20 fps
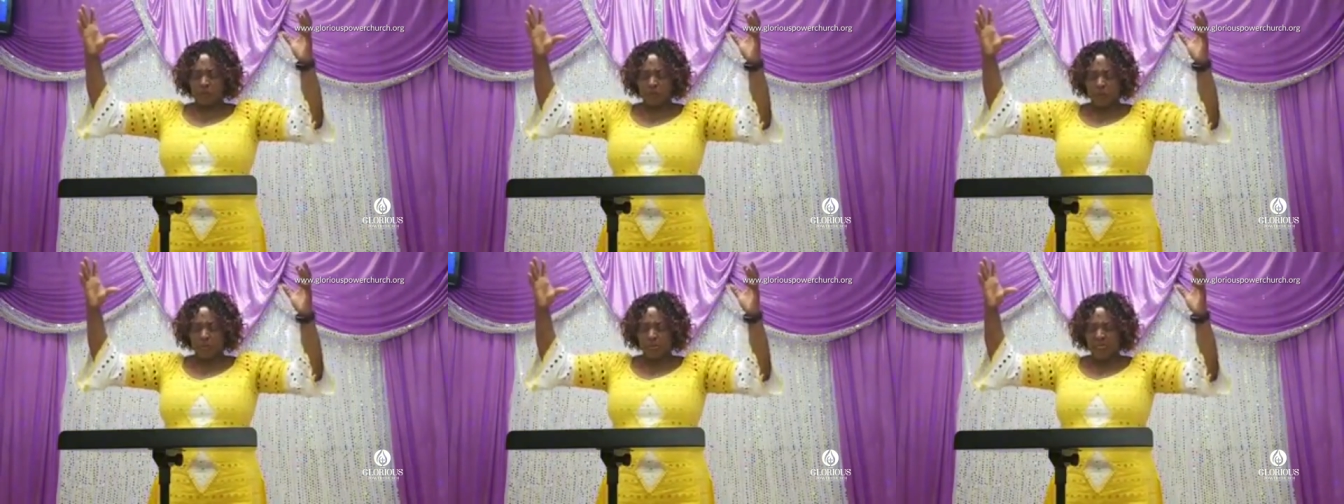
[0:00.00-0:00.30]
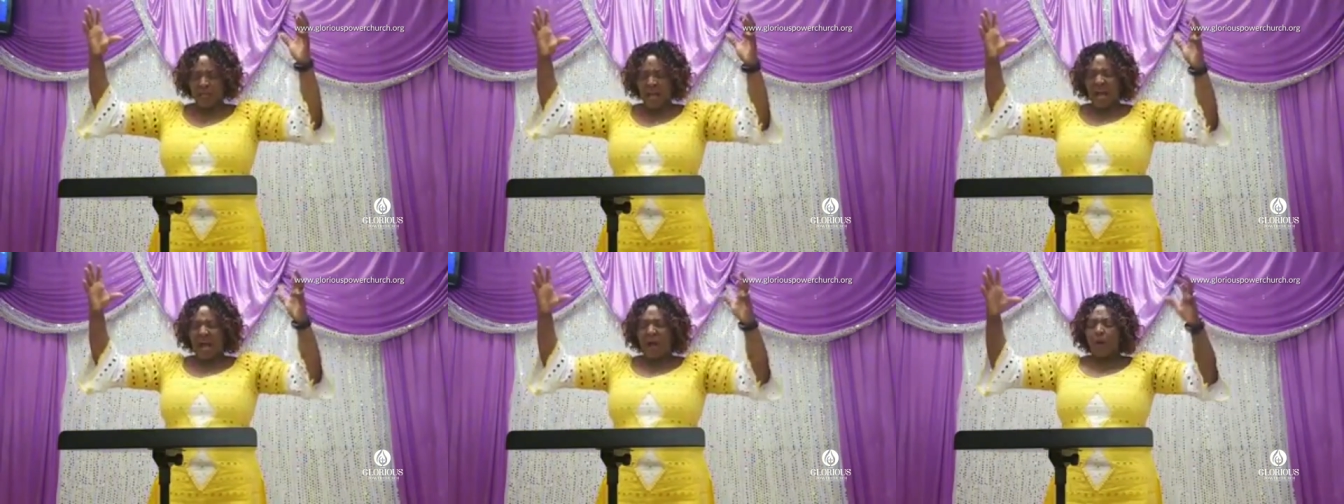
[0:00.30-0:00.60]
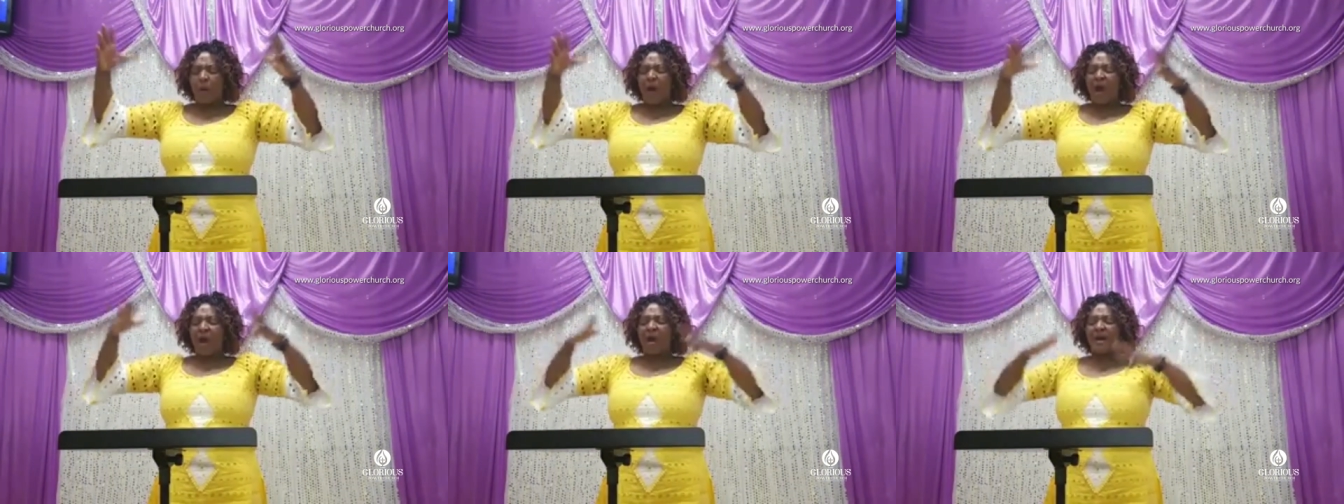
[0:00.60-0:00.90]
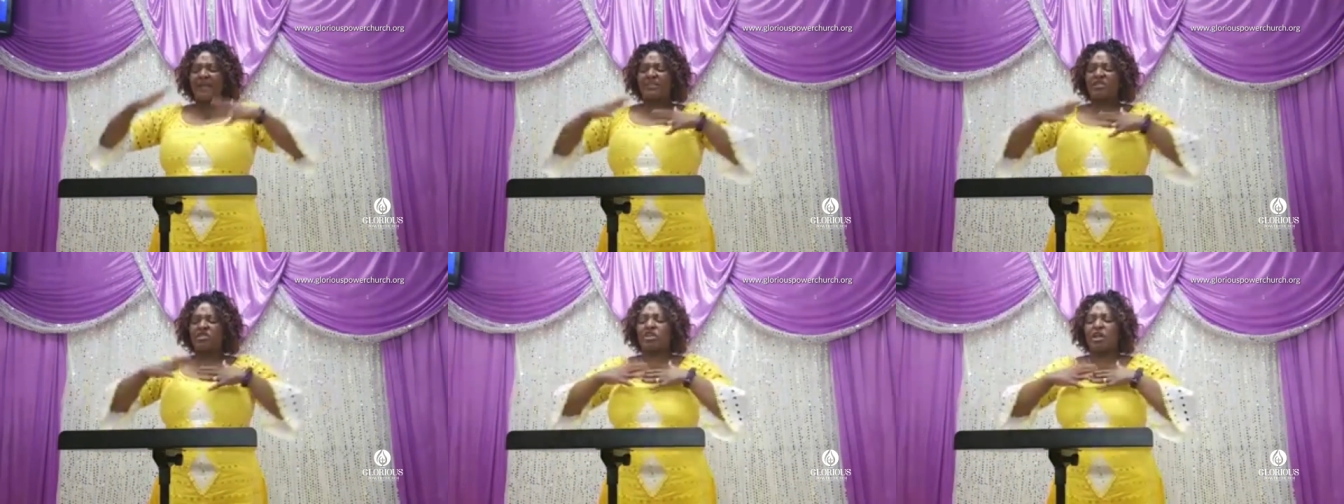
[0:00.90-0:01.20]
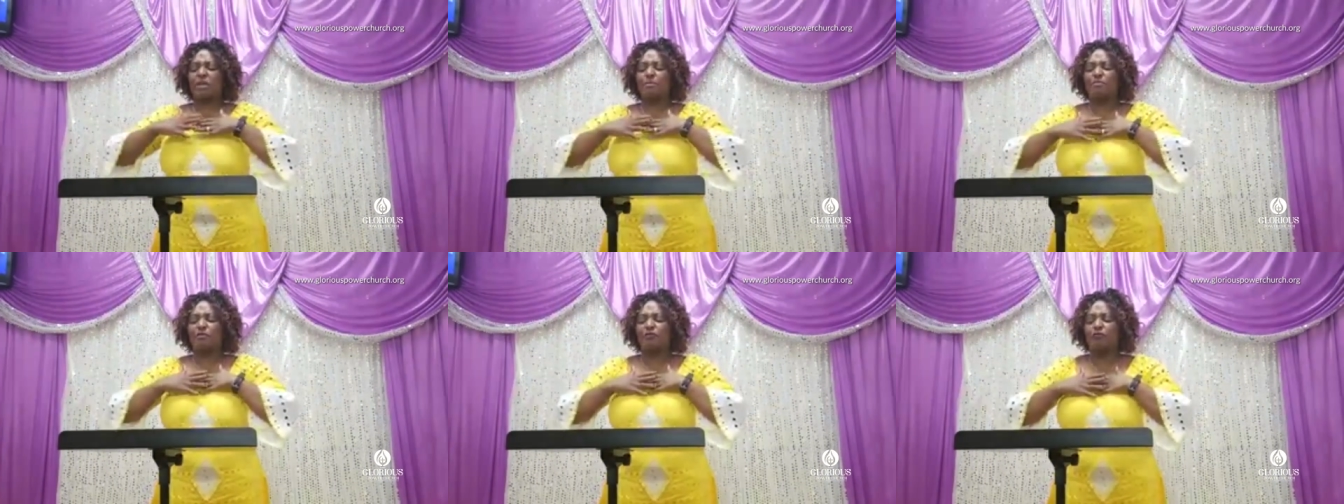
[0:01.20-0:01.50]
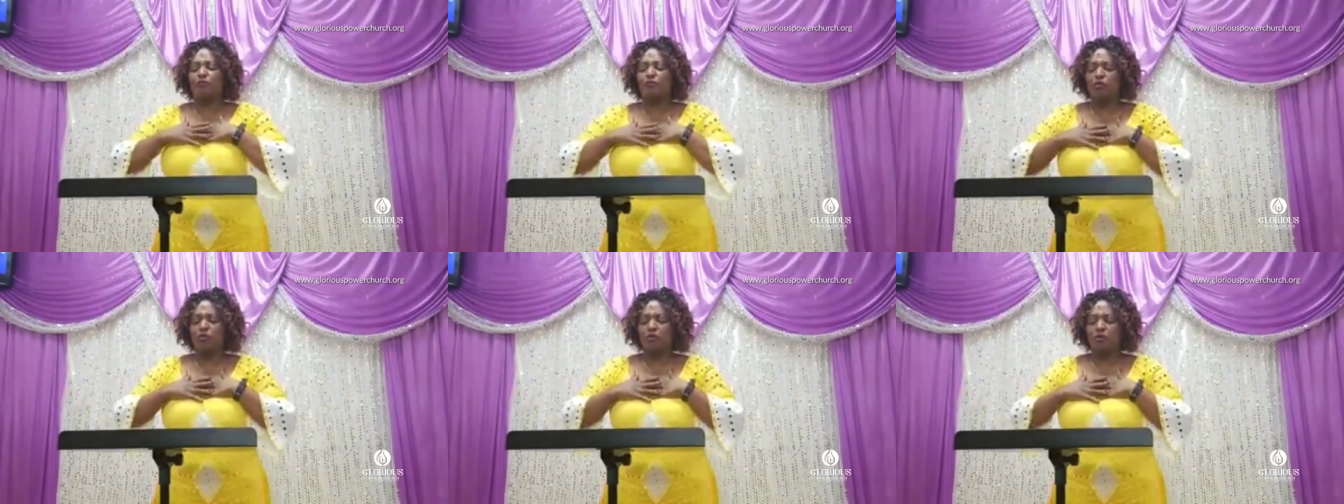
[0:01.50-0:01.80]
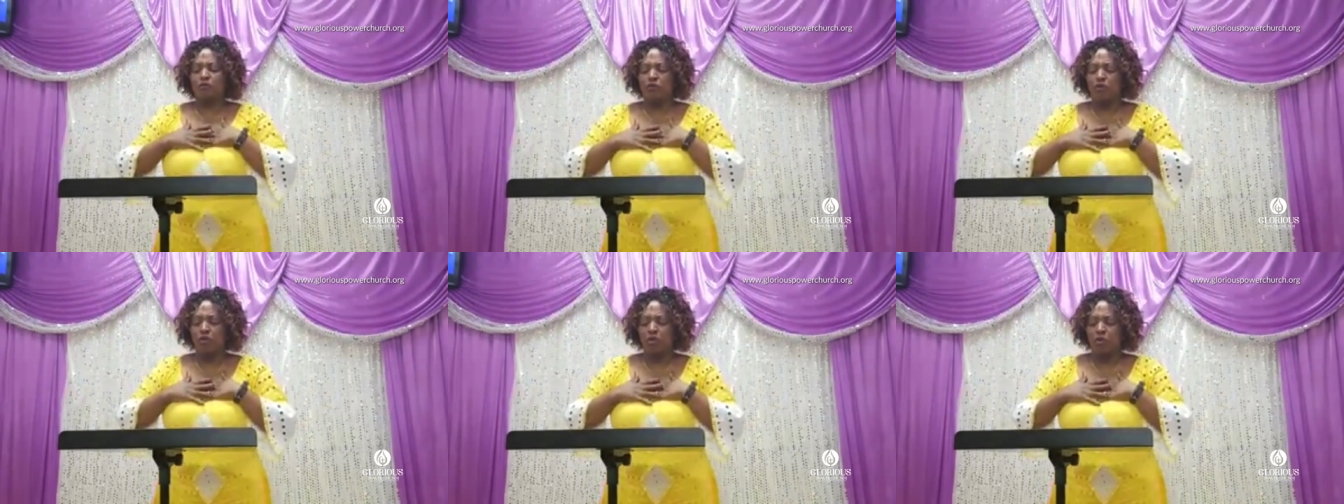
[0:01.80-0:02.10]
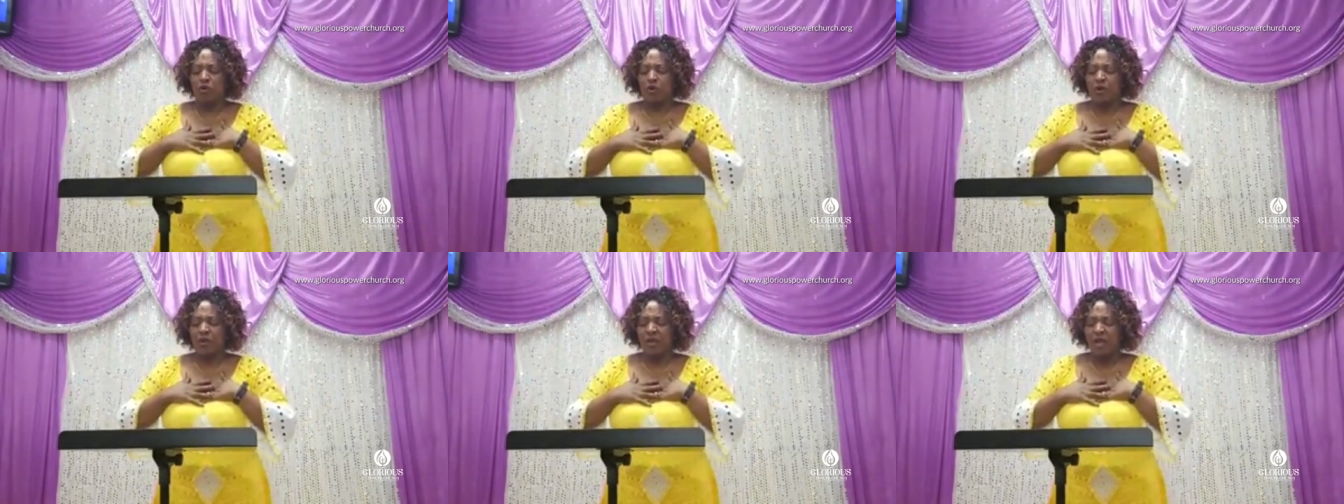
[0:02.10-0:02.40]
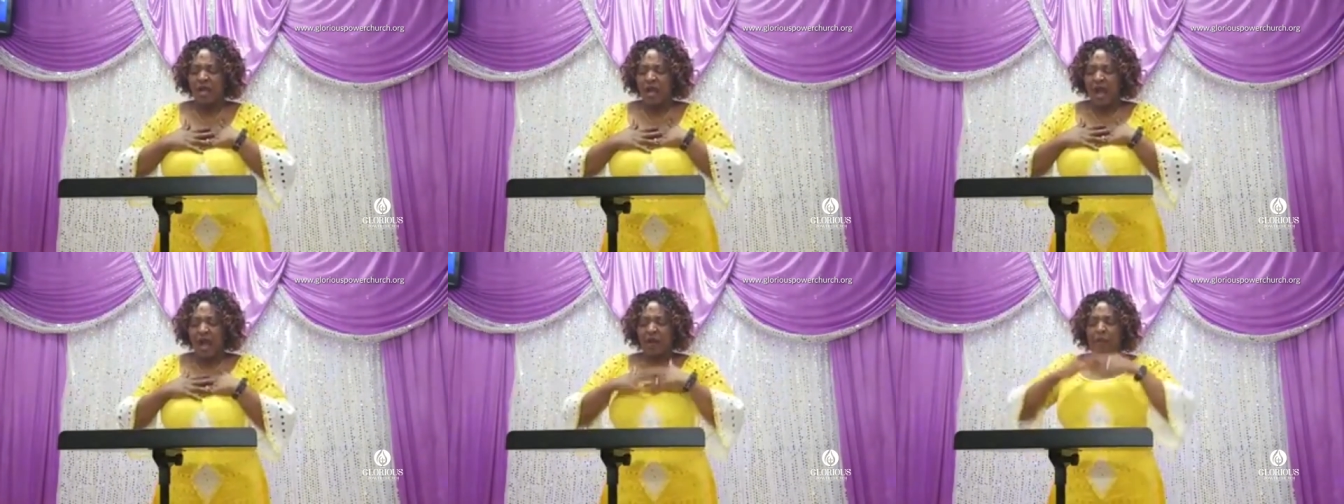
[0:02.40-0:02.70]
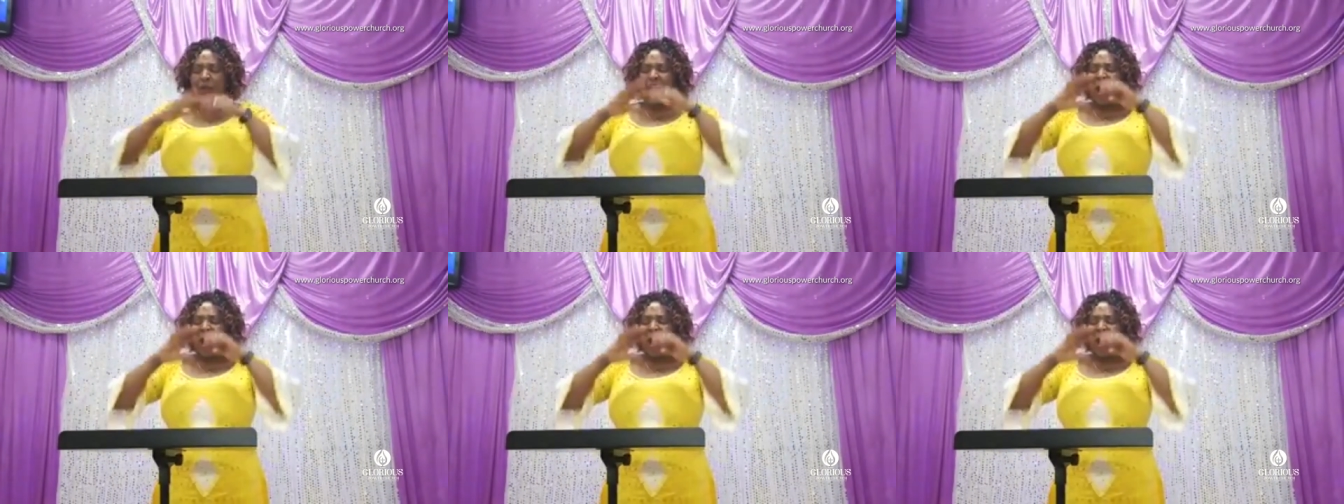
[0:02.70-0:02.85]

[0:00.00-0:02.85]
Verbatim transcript: Yes. Our hearts shall be full of God. Oh, yes.